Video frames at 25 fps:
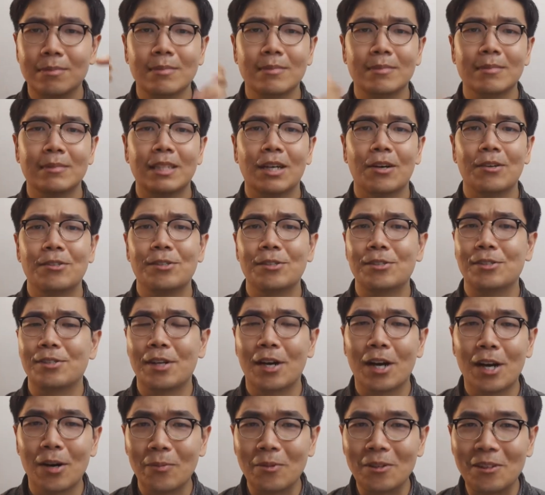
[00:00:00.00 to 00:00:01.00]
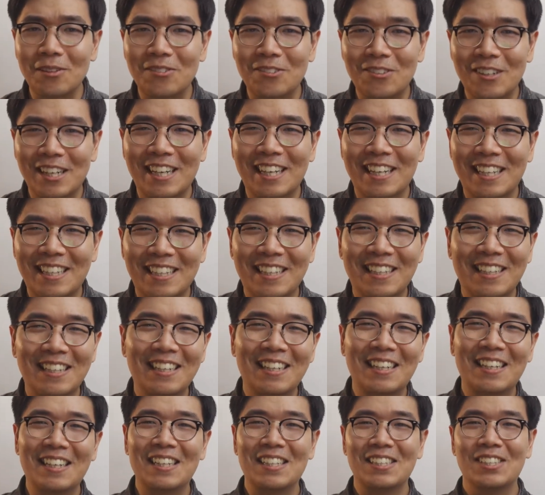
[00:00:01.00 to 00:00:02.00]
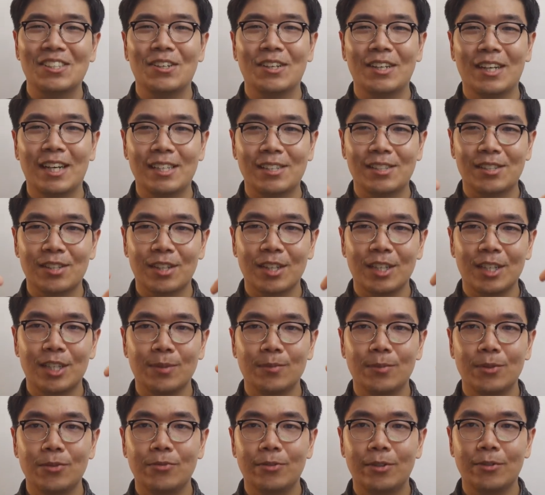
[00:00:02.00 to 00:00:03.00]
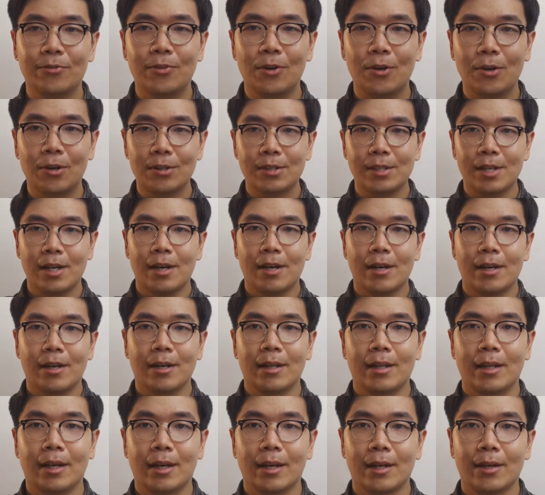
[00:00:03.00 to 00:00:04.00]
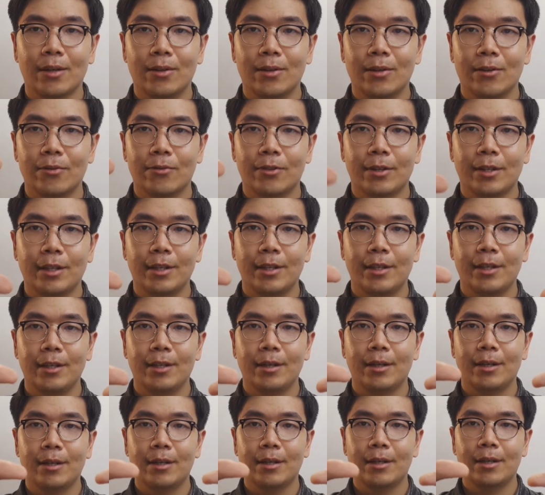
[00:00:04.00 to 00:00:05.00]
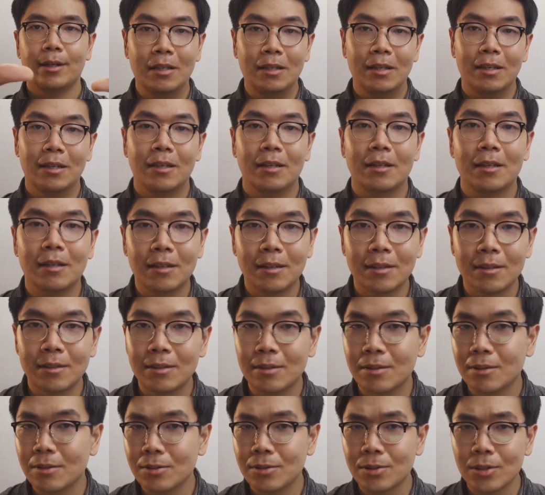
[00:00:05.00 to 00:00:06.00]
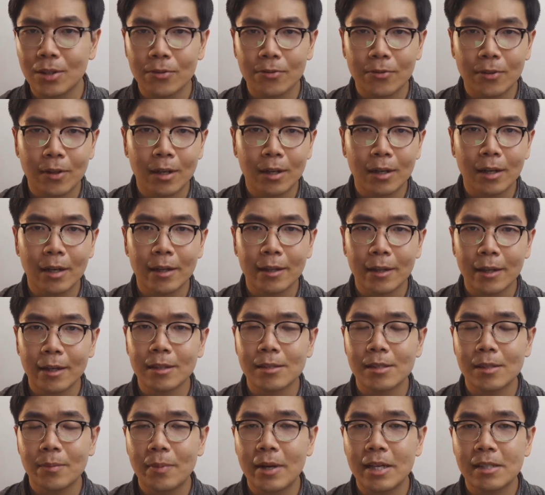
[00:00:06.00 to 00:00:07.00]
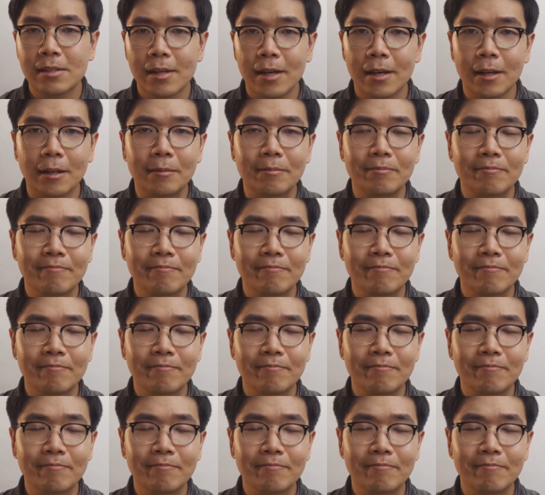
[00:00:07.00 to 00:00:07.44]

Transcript: that was just terrible, right? So I started to move the focus area like over here, and so far I think it's the best setting.